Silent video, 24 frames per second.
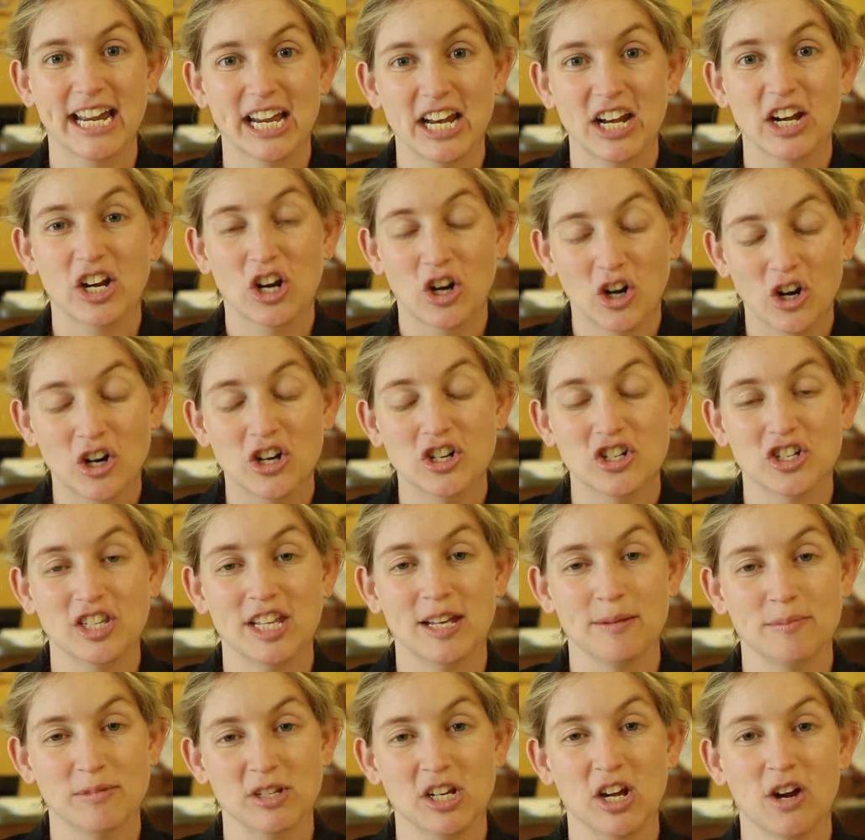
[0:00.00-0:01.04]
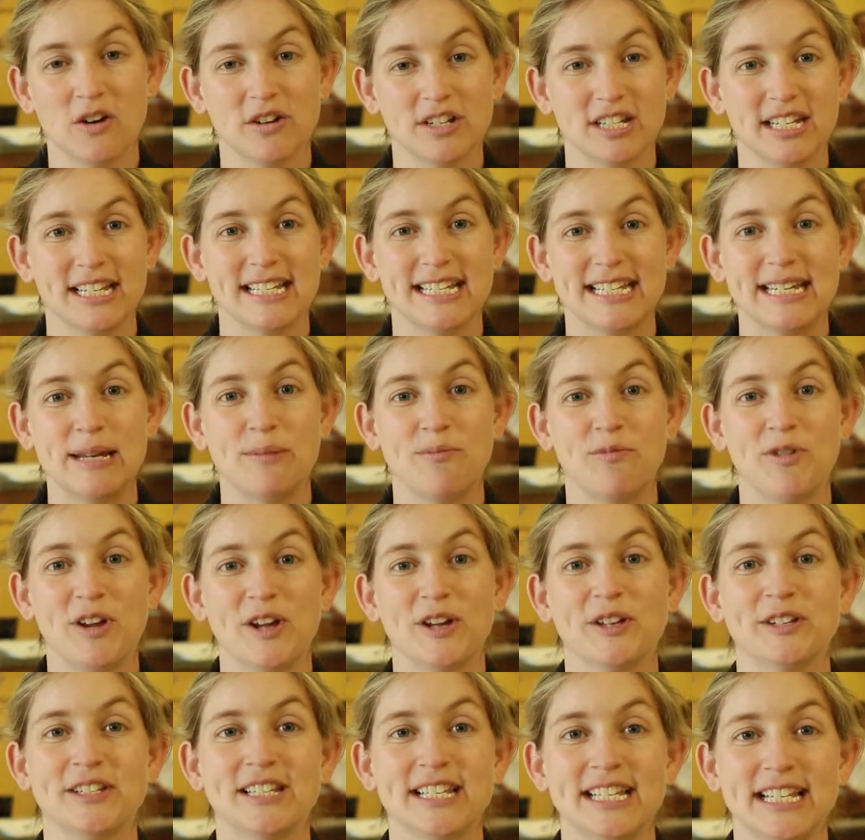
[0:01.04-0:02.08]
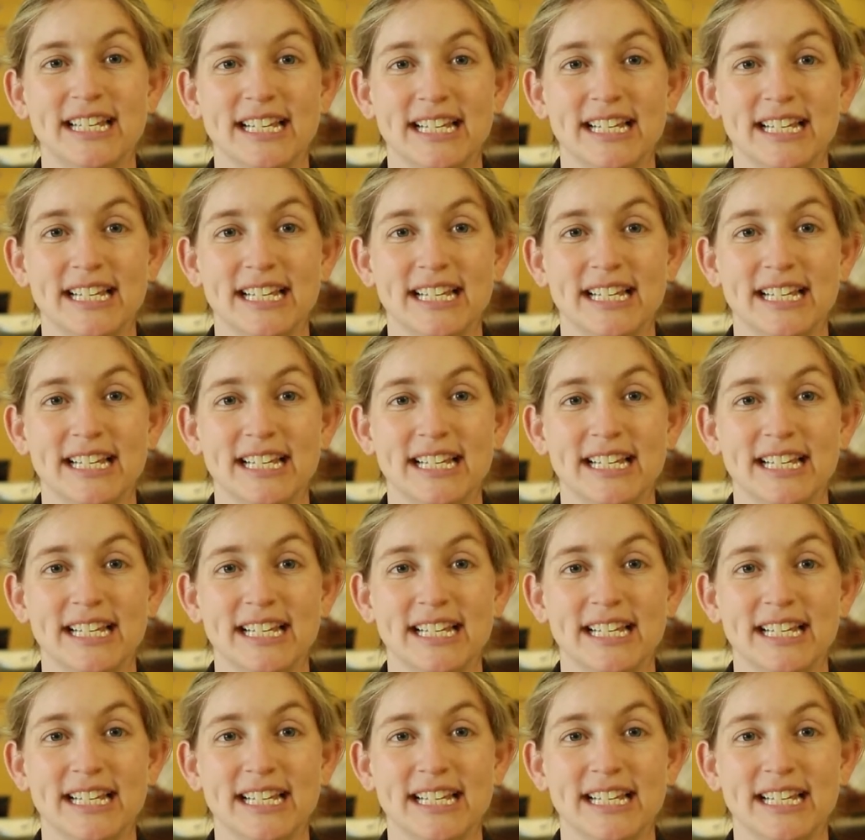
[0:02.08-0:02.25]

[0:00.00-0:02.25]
can encourage them to go into the STEM field.